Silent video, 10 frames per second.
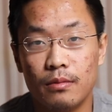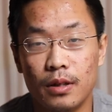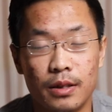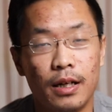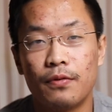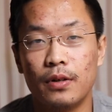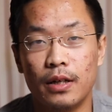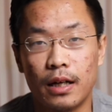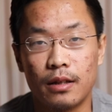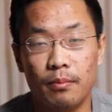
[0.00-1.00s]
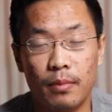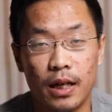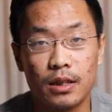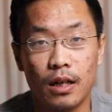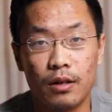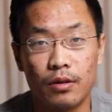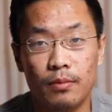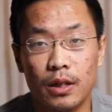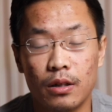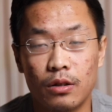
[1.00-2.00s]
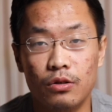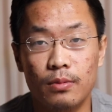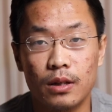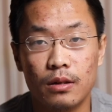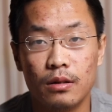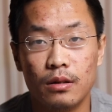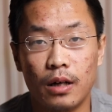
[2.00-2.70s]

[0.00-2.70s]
It's definitely not the best La Aroma de Cuba.